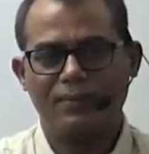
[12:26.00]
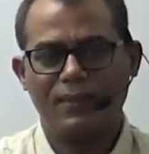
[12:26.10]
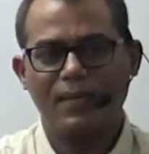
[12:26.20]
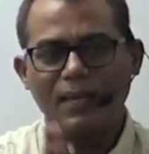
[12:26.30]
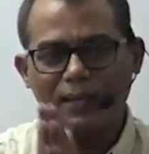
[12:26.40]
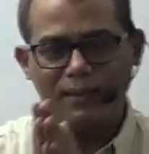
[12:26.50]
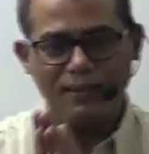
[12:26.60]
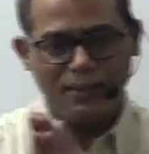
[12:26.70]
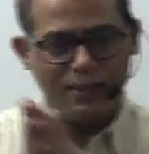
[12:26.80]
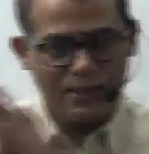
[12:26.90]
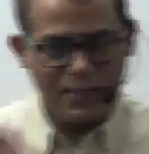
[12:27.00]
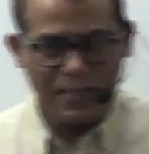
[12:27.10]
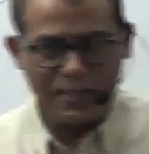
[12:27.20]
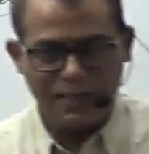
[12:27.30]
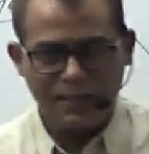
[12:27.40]
Like
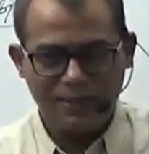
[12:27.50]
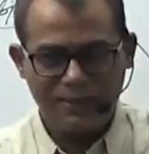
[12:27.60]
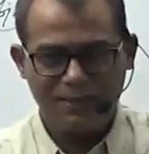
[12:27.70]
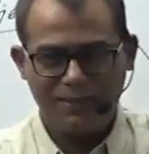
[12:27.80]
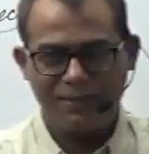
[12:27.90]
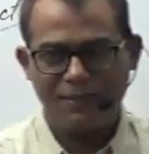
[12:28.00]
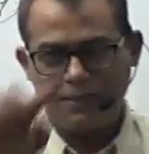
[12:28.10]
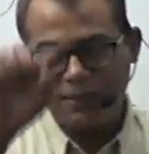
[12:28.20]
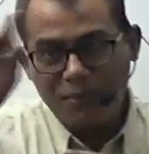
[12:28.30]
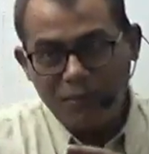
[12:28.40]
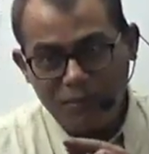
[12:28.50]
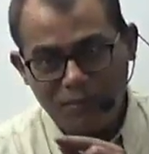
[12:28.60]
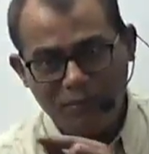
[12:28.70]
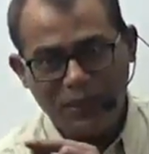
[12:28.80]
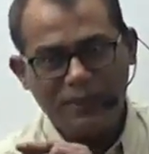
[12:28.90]
cycle
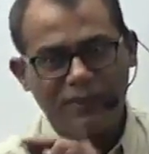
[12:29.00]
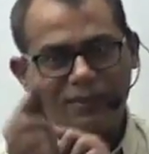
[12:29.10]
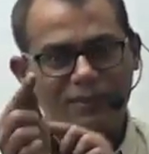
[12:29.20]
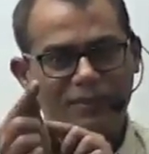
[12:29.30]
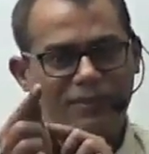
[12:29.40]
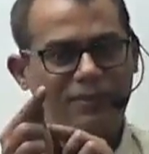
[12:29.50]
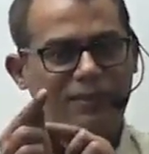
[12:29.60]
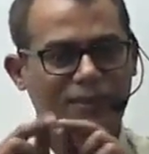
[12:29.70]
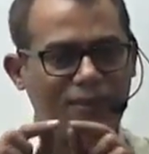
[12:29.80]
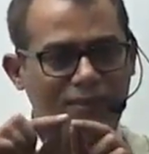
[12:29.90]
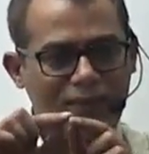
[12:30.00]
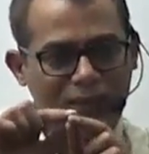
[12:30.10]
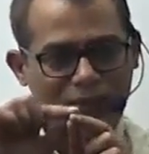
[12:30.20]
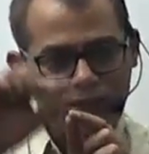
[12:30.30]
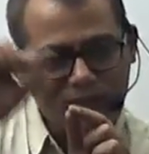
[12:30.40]
means where you
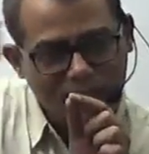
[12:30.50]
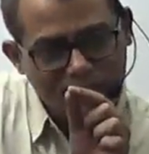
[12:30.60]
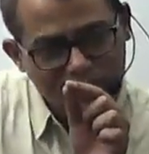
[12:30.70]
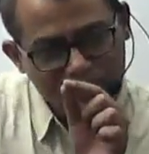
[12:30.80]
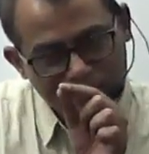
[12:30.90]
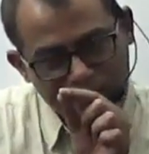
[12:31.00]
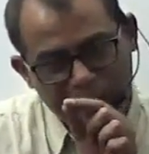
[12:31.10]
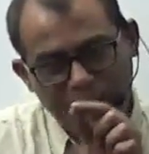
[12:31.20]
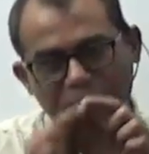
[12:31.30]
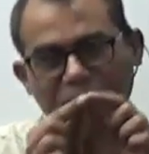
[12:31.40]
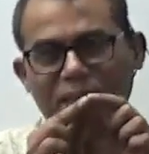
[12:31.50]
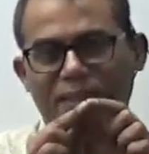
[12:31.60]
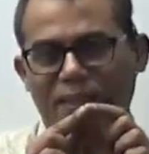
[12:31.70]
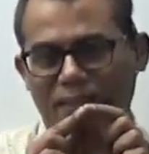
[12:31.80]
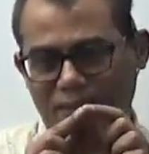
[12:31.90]
have started, you're
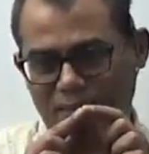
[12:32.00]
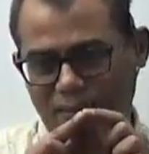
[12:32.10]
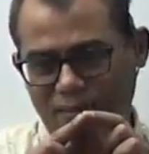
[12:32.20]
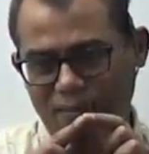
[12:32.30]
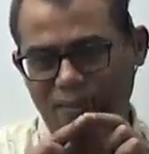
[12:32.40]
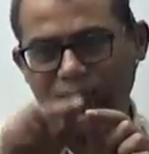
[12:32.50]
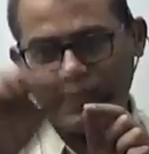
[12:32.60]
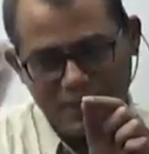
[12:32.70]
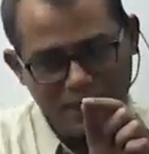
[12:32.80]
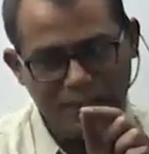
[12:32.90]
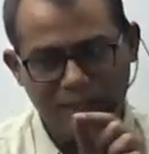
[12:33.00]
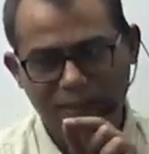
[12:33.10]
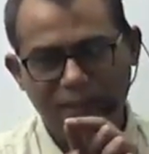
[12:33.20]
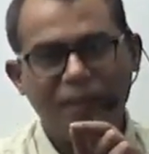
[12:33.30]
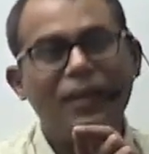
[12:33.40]
completing that. The cycle,
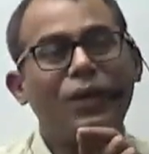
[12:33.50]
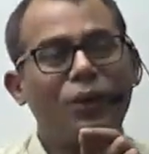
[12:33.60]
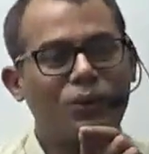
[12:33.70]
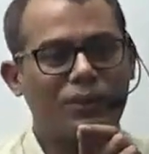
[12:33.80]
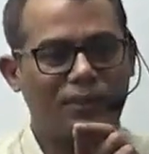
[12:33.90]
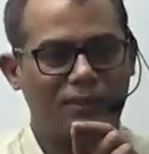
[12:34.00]
erosion.